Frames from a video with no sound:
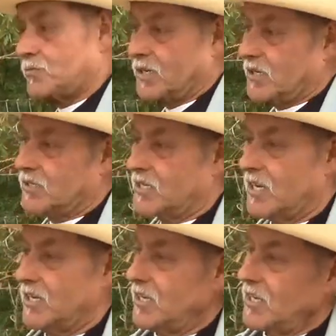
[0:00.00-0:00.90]
Because
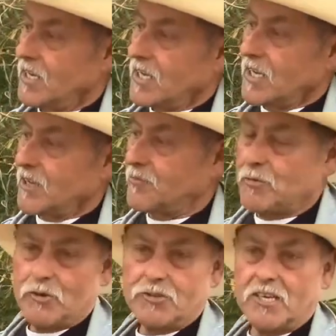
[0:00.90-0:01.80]
uh, if
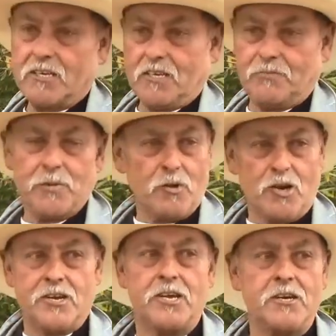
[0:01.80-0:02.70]
people don't take, if people
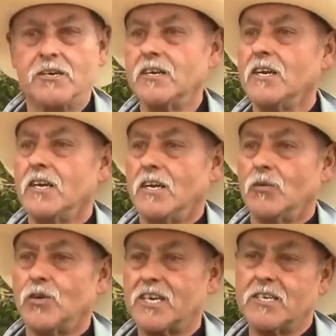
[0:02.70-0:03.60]
aren't here
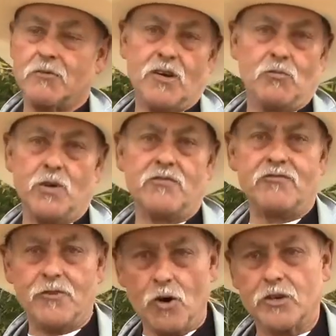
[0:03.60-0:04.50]
what, I, what
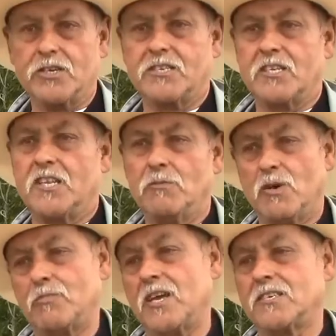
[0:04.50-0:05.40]
we've noticed in a number
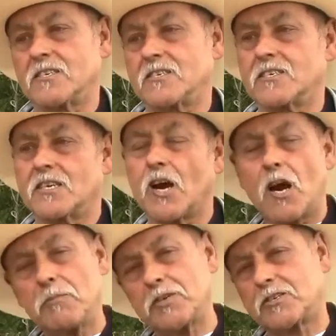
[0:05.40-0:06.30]
of places,
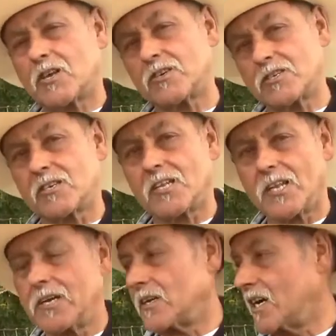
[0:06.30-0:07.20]
garbage starts to
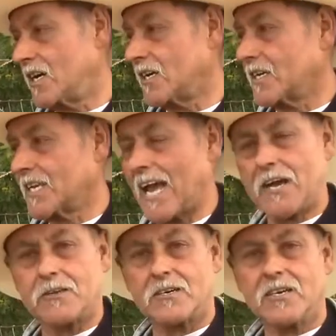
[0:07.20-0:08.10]
uh,
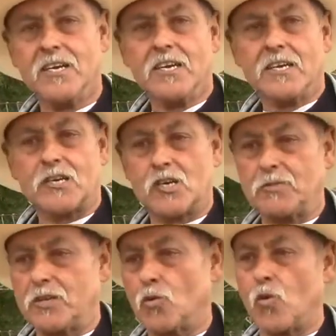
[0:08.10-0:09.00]
gather. It could
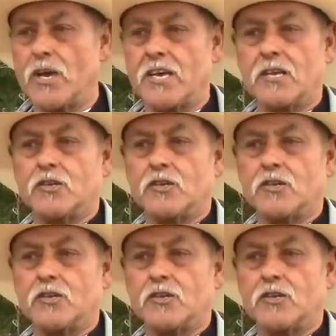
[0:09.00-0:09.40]
be the wind or